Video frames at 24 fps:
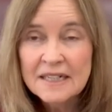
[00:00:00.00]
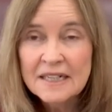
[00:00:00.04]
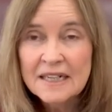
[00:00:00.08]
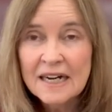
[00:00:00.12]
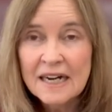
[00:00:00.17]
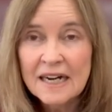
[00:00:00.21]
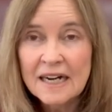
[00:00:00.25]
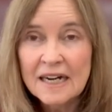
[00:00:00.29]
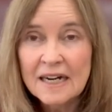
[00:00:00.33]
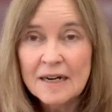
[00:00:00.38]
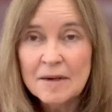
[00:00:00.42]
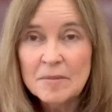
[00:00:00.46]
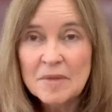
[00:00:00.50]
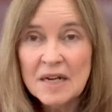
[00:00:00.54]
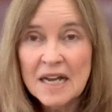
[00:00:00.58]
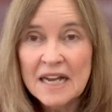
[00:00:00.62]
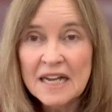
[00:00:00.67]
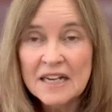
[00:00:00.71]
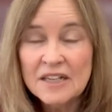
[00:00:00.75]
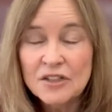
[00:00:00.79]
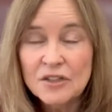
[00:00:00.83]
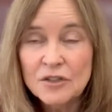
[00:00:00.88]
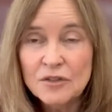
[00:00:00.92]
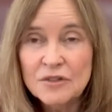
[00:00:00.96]
Um,
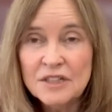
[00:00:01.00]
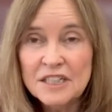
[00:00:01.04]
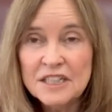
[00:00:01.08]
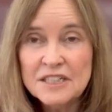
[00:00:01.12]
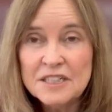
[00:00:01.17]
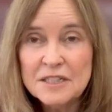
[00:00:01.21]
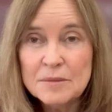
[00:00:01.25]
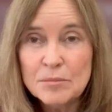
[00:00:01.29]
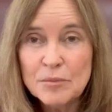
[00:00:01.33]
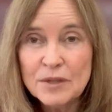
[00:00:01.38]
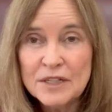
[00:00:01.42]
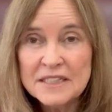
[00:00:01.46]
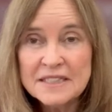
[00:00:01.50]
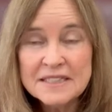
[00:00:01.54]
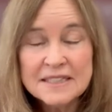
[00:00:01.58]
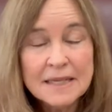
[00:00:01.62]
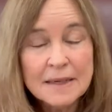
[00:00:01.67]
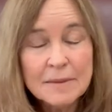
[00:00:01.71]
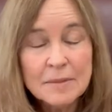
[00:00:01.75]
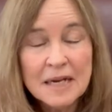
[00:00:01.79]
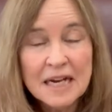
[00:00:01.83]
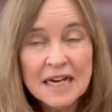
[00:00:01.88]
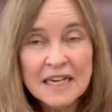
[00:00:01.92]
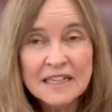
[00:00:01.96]
and you need to bring
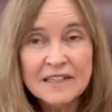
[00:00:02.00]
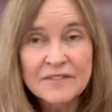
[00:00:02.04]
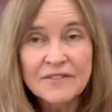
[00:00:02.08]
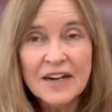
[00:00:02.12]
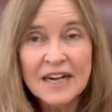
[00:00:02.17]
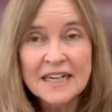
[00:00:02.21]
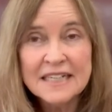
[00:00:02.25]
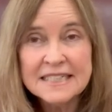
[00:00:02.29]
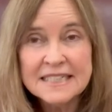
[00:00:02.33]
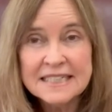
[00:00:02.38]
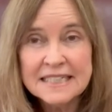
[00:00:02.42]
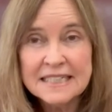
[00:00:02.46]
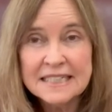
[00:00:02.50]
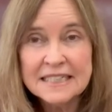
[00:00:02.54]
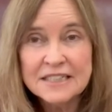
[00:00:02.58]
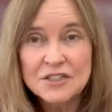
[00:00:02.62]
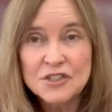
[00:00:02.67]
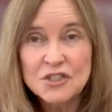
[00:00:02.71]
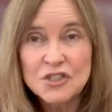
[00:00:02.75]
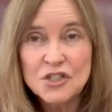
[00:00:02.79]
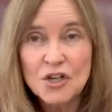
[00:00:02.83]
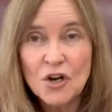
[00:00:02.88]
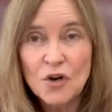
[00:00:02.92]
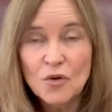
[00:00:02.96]
some kind of ID to
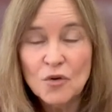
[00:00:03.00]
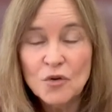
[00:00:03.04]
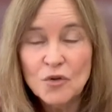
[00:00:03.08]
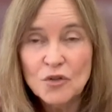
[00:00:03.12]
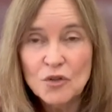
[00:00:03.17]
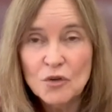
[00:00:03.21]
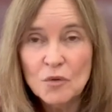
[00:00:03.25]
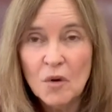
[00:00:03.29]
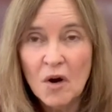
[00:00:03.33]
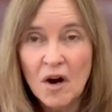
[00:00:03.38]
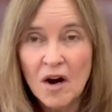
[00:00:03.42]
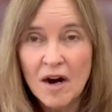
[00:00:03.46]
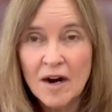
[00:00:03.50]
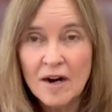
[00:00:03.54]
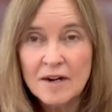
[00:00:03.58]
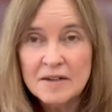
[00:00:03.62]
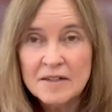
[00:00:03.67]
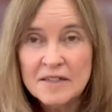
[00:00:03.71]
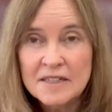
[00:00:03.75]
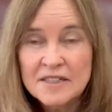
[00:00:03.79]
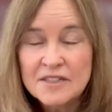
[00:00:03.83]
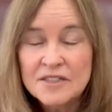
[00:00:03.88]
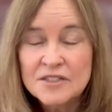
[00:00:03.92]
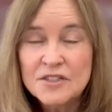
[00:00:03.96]
show who you are.
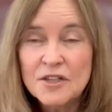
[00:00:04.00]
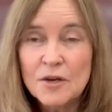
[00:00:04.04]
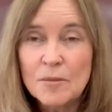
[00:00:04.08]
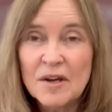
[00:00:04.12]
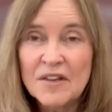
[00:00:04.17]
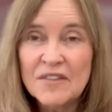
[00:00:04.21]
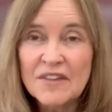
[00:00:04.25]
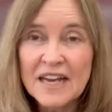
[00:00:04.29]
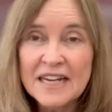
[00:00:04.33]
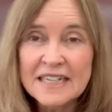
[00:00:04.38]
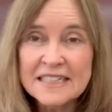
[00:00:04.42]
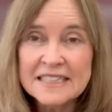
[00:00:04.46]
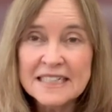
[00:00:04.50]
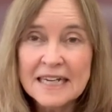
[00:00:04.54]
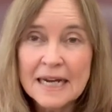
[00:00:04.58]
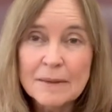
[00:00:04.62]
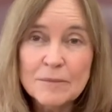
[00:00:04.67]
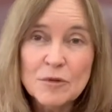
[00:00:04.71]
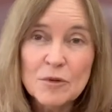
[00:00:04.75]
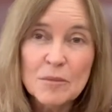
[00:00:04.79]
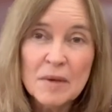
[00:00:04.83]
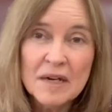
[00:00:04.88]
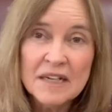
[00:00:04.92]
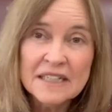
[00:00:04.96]
So by that time,
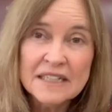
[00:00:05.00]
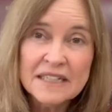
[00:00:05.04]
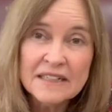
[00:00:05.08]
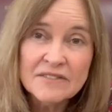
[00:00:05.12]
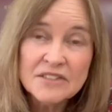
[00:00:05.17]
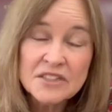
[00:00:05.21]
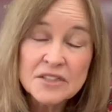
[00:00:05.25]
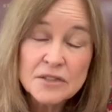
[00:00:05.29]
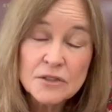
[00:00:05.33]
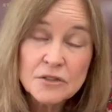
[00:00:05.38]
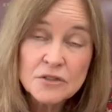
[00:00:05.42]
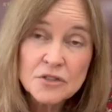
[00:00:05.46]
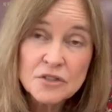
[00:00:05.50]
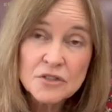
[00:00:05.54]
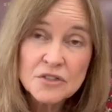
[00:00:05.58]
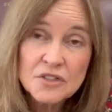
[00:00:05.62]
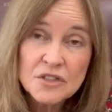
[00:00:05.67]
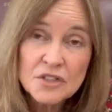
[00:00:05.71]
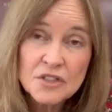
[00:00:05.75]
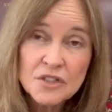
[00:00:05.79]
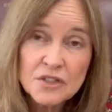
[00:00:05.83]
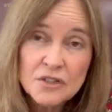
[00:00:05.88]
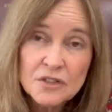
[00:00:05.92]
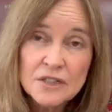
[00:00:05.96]
you might have a social
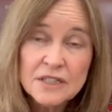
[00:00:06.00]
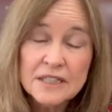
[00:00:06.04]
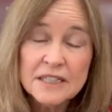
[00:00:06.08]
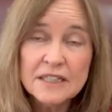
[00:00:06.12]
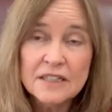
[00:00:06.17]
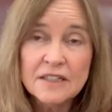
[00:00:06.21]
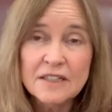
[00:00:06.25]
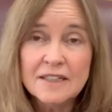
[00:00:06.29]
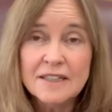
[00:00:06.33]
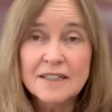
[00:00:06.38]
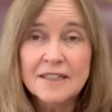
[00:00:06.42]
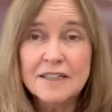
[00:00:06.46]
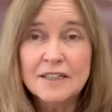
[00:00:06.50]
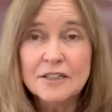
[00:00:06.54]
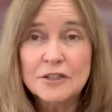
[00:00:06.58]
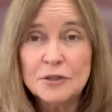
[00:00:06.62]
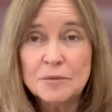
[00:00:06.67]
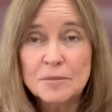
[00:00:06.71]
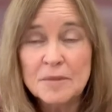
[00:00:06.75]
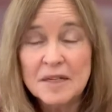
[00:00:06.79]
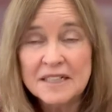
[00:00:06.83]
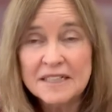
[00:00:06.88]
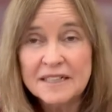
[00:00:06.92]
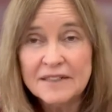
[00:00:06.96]
security card, you
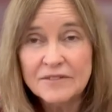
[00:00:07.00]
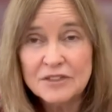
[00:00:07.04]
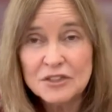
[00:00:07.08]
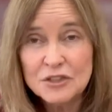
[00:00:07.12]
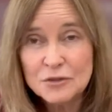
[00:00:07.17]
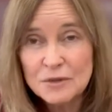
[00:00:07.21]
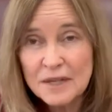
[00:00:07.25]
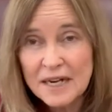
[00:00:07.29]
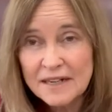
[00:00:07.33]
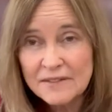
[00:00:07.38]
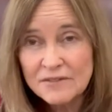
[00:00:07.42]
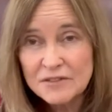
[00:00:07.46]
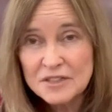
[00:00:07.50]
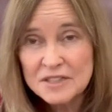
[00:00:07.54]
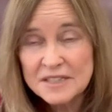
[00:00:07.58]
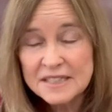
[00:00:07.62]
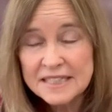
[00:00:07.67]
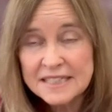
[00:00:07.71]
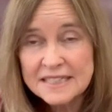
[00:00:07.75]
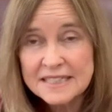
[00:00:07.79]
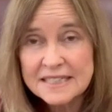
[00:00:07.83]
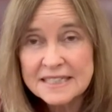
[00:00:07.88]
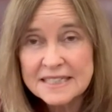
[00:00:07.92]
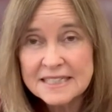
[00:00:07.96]
might have a driver's
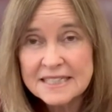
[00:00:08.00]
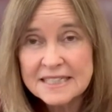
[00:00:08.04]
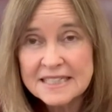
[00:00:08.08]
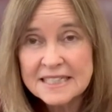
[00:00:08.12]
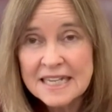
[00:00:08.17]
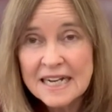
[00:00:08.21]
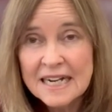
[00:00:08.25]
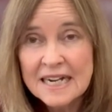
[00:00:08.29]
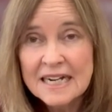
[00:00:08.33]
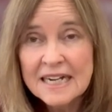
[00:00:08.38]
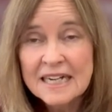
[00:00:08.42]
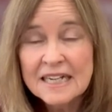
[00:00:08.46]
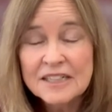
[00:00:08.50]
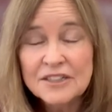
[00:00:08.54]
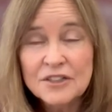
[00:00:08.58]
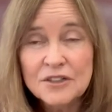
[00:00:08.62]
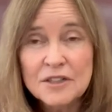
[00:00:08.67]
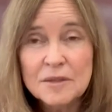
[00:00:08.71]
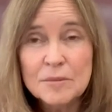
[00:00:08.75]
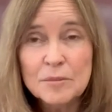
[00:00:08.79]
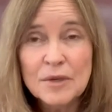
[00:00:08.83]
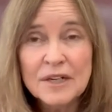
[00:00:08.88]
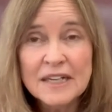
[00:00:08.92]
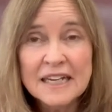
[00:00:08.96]
license, you
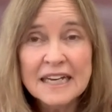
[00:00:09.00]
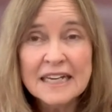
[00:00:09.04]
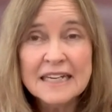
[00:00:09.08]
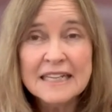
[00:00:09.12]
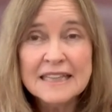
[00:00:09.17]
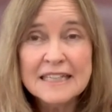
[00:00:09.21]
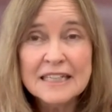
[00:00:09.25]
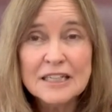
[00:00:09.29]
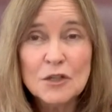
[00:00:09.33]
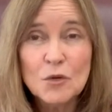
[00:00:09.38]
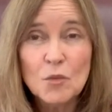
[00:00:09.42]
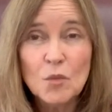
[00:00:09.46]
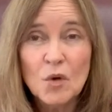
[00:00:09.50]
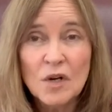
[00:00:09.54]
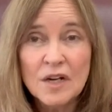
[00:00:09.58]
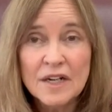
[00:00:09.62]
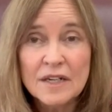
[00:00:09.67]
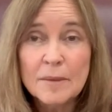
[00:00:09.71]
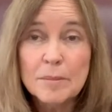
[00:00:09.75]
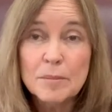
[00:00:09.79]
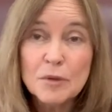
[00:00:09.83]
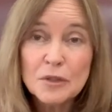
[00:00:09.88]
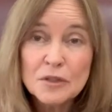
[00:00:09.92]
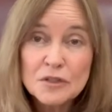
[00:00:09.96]
can bring anything you want,
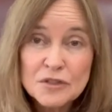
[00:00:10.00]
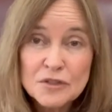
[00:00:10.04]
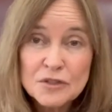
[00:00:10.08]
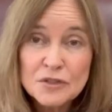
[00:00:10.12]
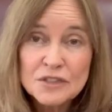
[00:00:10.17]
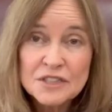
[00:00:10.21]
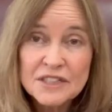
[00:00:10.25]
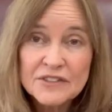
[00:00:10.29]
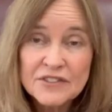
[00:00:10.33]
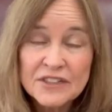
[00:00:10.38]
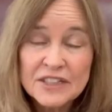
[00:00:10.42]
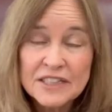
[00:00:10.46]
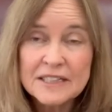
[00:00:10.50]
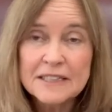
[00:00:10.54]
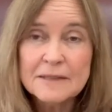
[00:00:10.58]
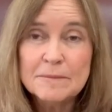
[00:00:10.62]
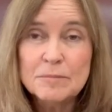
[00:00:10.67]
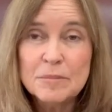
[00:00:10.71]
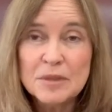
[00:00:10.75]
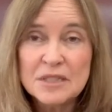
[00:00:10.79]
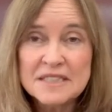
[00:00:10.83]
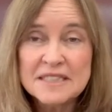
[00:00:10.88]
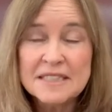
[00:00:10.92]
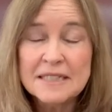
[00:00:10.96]
a birth certificate,
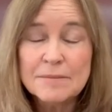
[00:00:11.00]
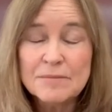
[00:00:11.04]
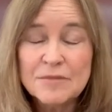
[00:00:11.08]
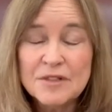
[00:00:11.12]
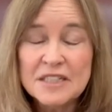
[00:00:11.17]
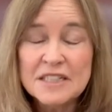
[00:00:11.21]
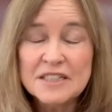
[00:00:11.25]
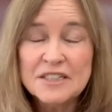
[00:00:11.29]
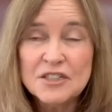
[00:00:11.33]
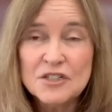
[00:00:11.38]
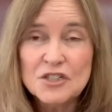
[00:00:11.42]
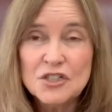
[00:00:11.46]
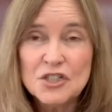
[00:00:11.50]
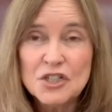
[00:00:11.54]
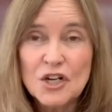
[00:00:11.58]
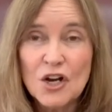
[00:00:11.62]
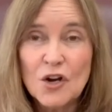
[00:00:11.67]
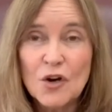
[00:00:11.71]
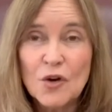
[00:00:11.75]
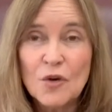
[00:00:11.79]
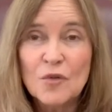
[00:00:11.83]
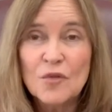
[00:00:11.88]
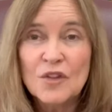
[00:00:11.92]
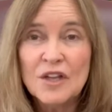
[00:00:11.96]
but something to
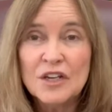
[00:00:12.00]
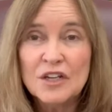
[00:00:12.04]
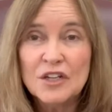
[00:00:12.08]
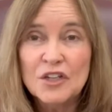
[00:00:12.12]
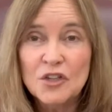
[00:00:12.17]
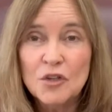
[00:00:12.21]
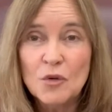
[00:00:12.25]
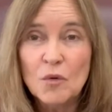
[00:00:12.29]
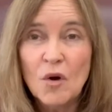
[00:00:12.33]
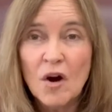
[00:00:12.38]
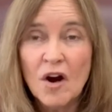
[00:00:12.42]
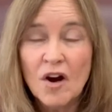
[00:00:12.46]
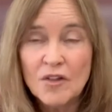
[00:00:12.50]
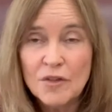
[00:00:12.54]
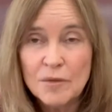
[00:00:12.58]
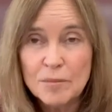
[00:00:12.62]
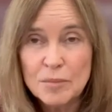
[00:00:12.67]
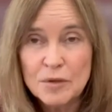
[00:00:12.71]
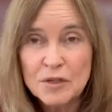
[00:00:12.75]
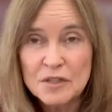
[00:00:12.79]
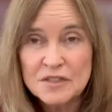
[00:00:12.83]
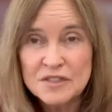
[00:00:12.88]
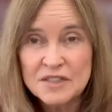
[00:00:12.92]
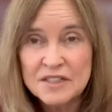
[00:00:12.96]
show that you are the
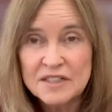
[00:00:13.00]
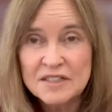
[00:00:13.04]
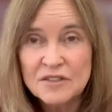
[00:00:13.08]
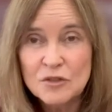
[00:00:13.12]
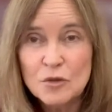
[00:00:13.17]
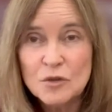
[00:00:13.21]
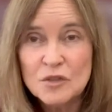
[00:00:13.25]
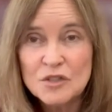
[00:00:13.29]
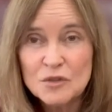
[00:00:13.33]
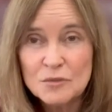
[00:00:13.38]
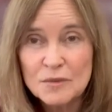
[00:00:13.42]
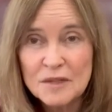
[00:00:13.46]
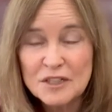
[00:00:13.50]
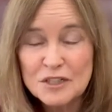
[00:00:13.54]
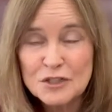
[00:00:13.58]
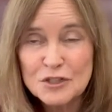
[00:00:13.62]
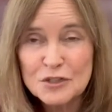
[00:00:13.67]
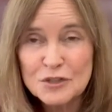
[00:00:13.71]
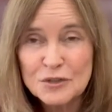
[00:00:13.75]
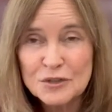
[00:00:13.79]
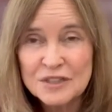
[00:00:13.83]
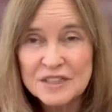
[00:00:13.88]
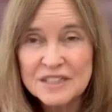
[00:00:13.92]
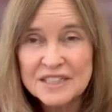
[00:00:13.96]
person who is
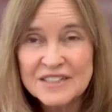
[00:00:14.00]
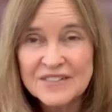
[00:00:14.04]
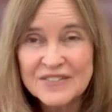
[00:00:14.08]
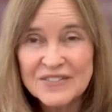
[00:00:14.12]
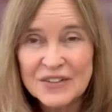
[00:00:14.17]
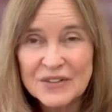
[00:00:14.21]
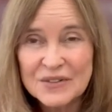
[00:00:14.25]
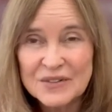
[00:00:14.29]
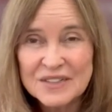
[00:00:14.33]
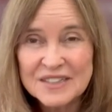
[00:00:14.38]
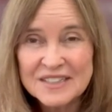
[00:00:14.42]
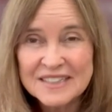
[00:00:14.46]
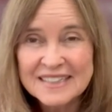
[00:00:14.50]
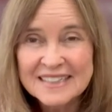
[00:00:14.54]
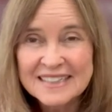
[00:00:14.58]
registering to vote.